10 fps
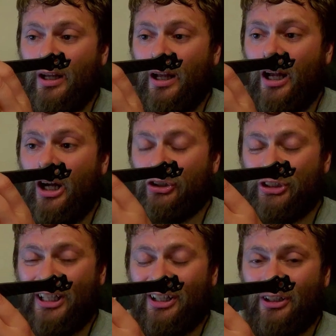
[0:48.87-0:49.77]

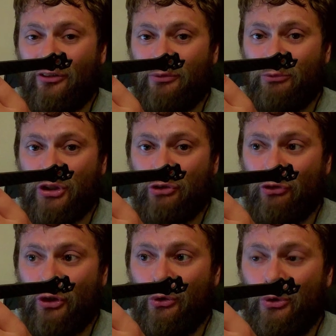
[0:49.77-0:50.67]
slacken off some
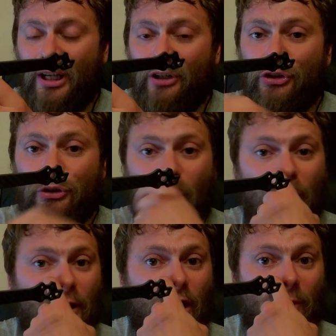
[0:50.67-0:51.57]
screws as you try
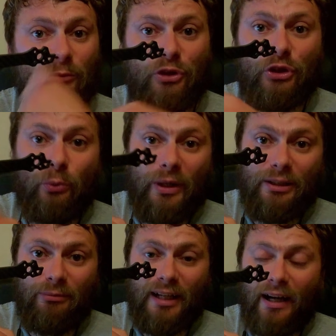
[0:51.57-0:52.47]
and squeeze
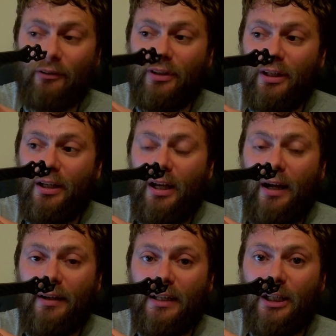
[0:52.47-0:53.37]
them down
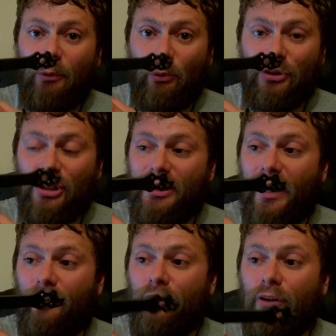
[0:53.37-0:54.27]
and get them. But once they're
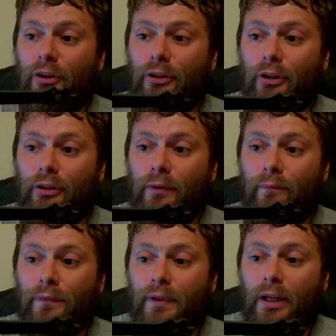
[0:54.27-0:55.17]
down, they're good.
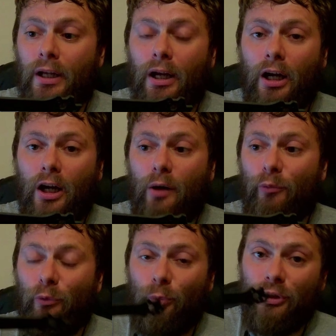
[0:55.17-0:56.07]
One
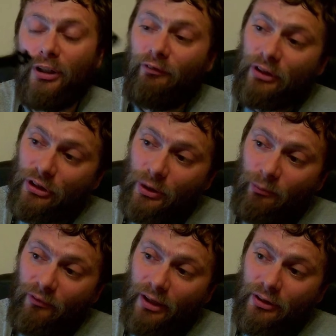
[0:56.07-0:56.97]
of the things I've done with
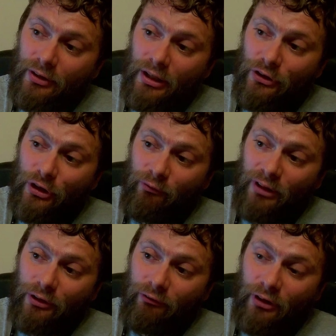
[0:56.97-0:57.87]
this is you can release
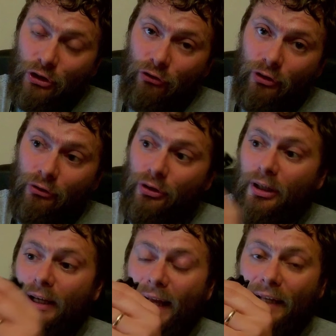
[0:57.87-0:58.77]
3 screws
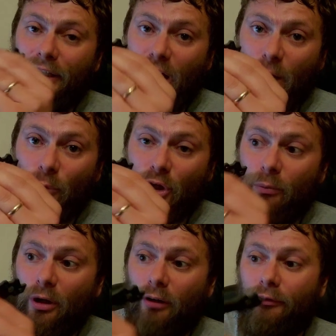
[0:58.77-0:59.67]
and the arm will come
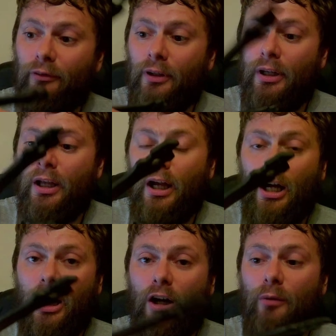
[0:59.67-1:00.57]
off,
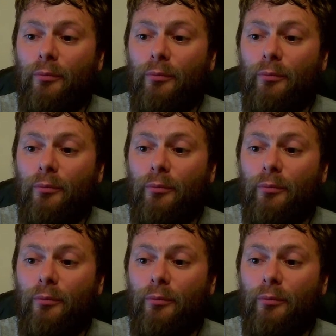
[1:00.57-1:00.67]
and